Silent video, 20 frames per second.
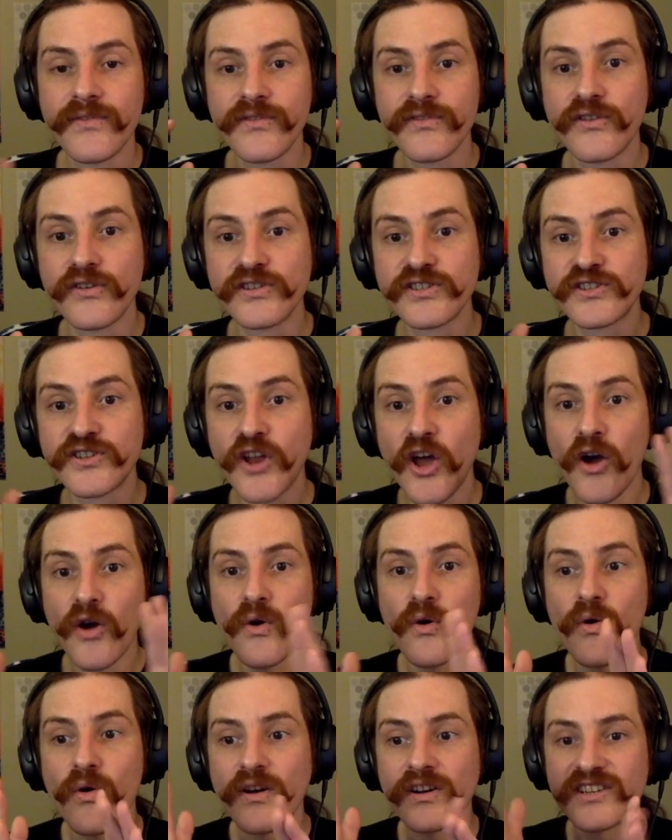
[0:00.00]
There's
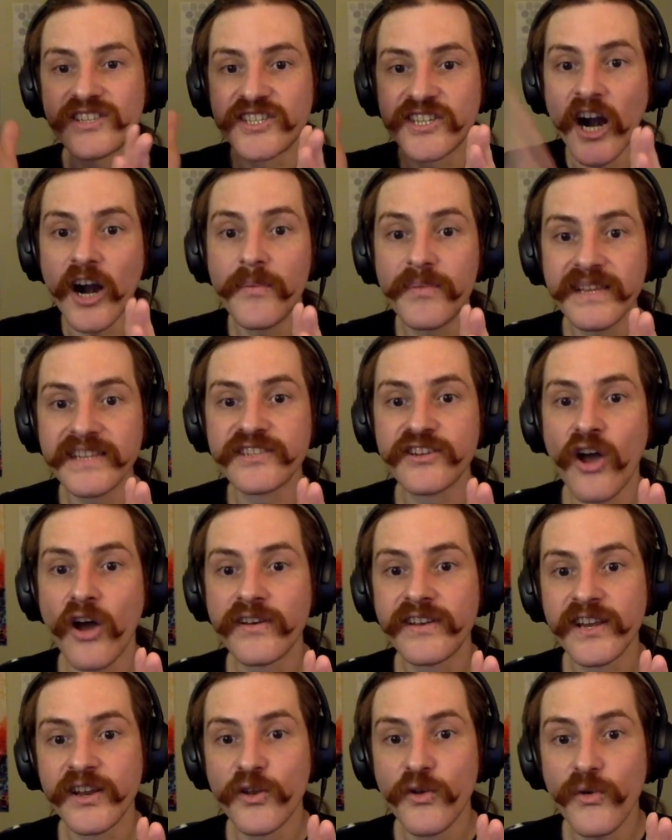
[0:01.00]
no sharp
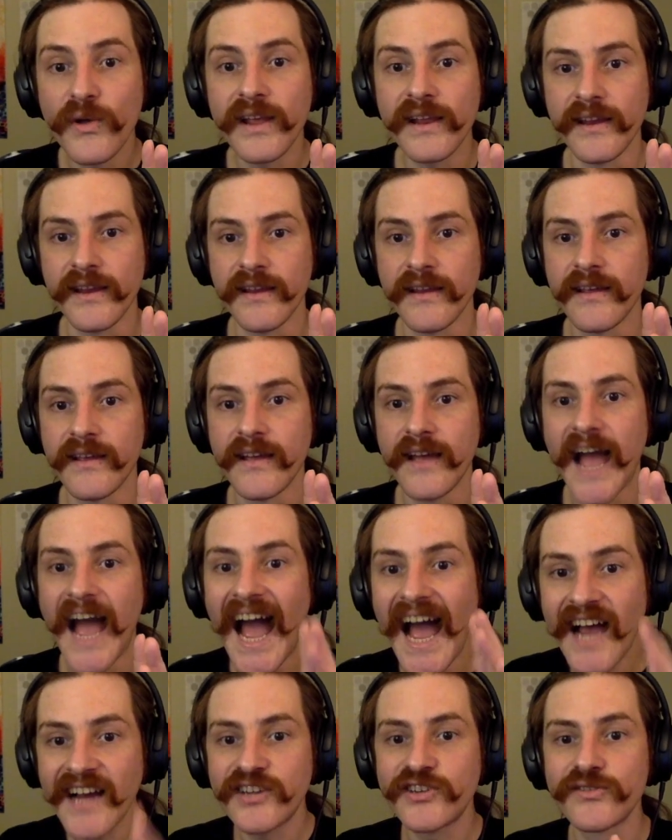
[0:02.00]
discontinuity
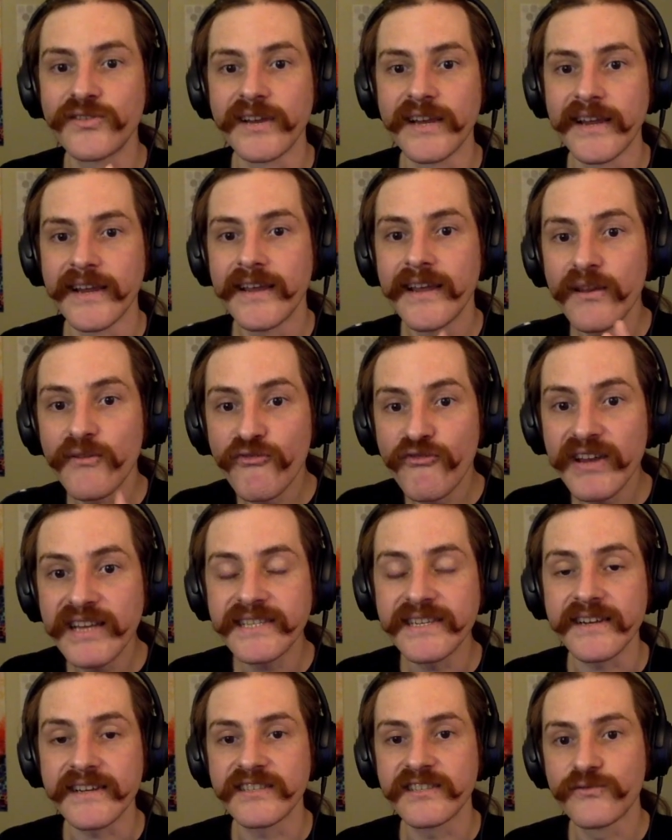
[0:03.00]
actually in
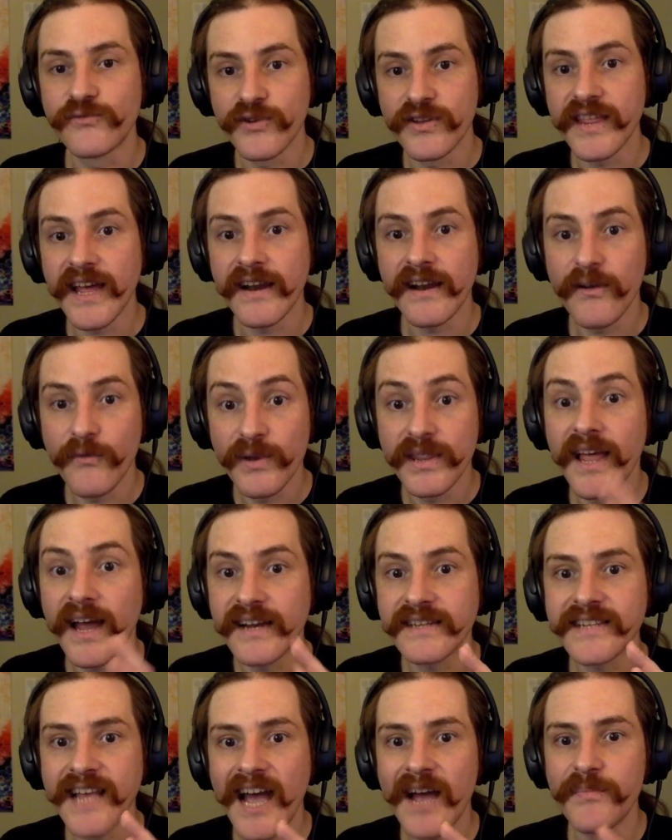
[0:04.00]
physics when
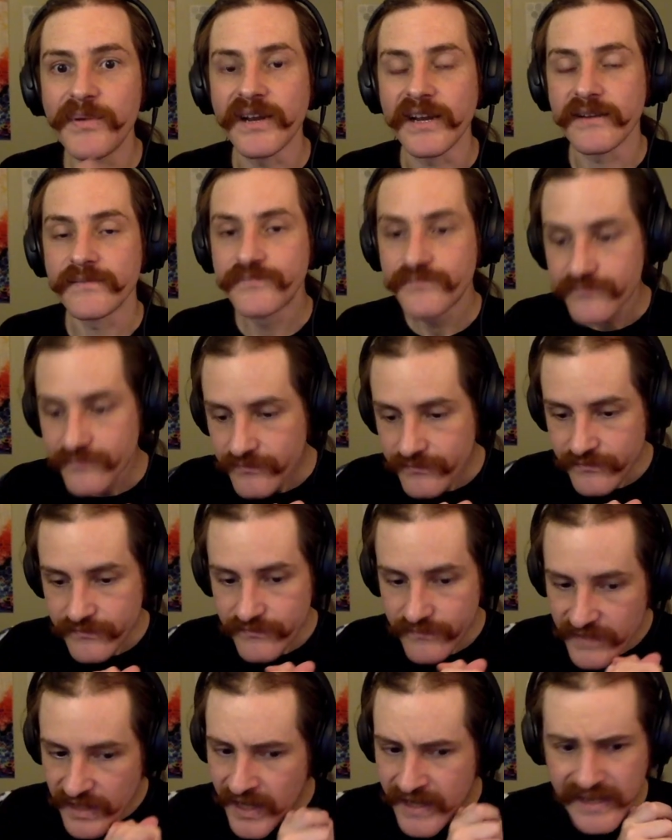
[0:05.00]
that is happening.
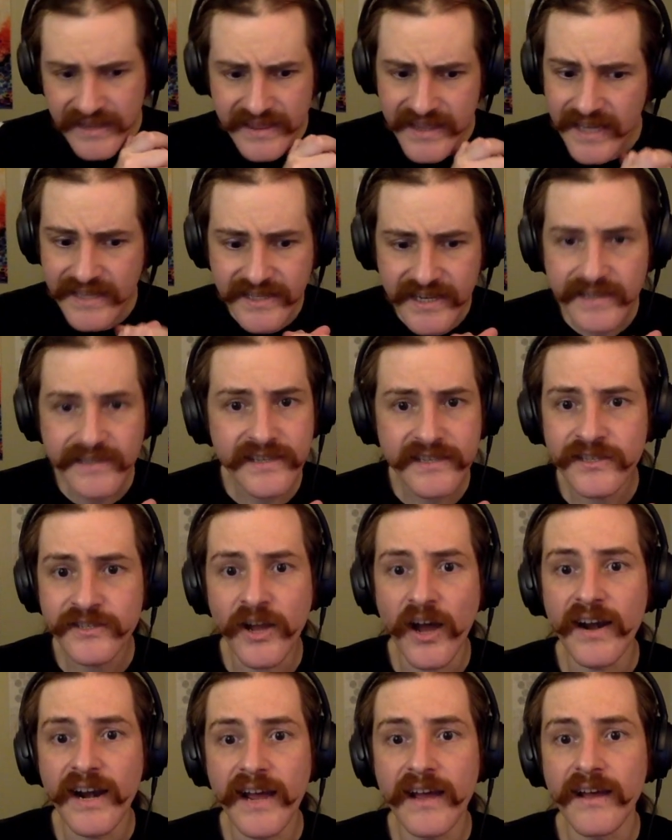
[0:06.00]
And in that sense, it's
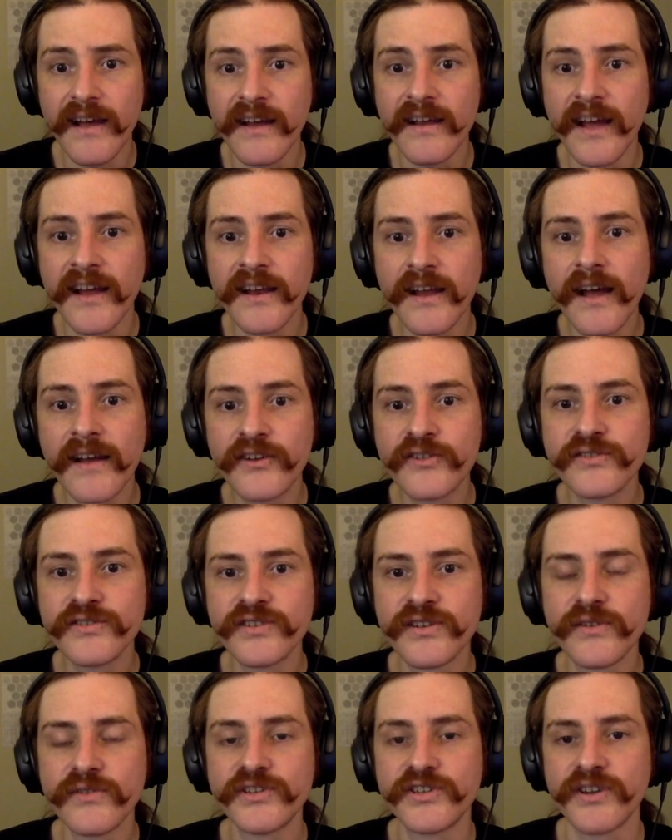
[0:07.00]
not a true
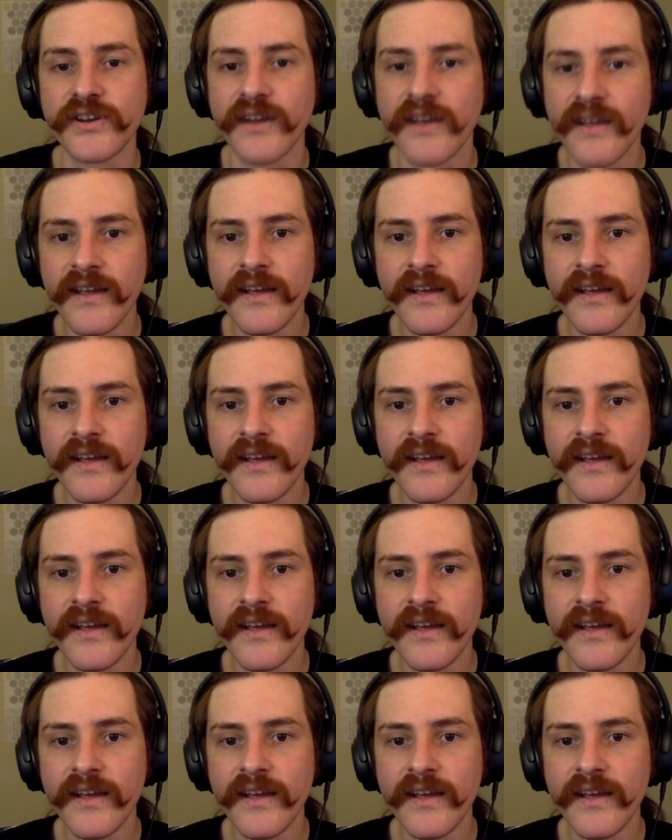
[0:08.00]
solution.